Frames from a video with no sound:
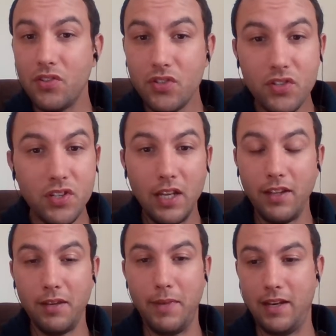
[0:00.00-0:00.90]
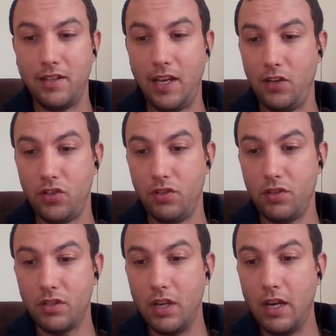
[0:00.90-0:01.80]
stilling
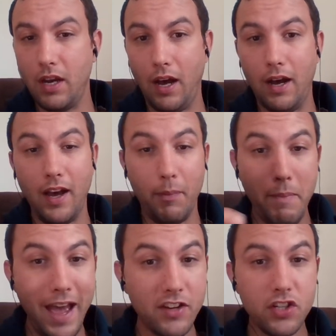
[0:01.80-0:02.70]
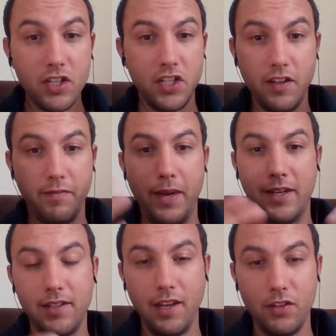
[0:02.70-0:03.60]
meditations, imaginative
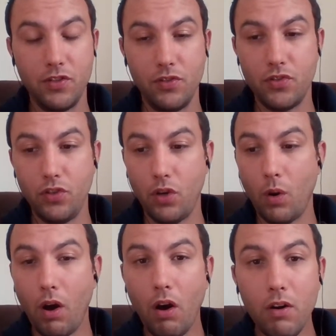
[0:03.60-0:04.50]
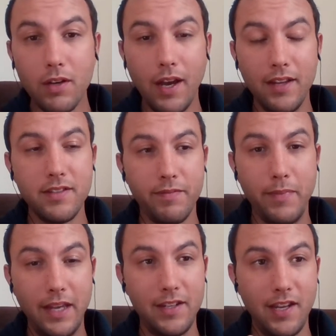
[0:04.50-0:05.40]
meditations, all kinds of
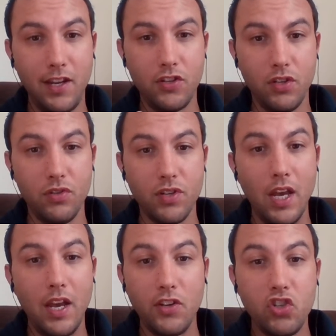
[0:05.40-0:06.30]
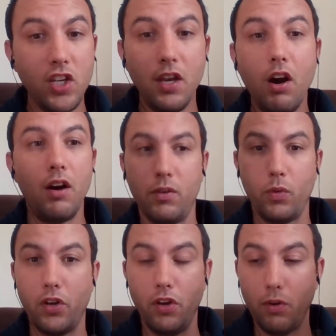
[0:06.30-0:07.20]
meditations, Qigong,
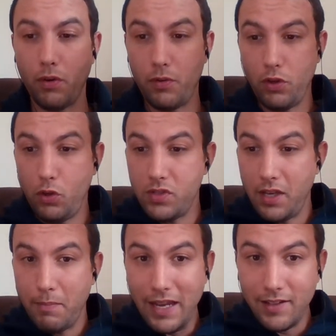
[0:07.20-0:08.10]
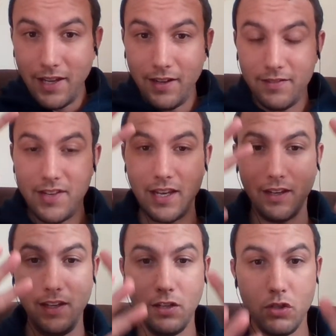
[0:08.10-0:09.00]
where you're using meditative
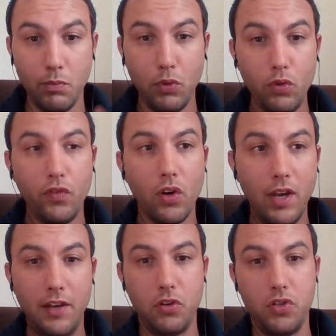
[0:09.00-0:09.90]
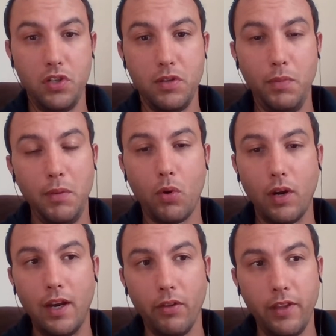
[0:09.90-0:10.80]
technique to move your energy to be more
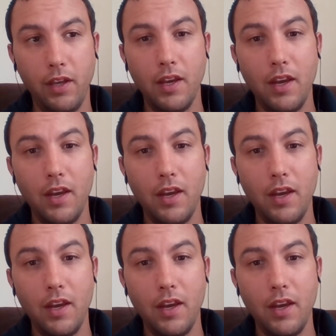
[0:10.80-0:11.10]
healthy.